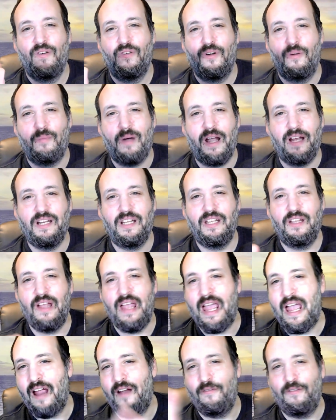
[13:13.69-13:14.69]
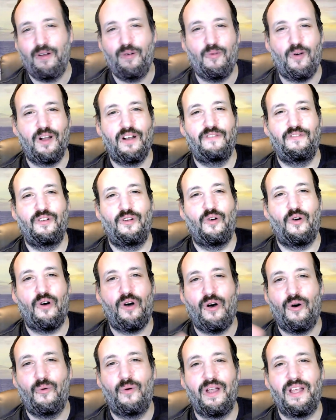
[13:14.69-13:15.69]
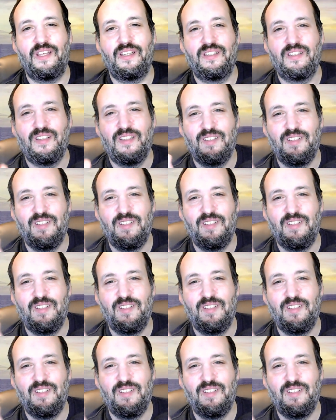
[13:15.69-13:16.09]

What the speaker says: reminding every one of you always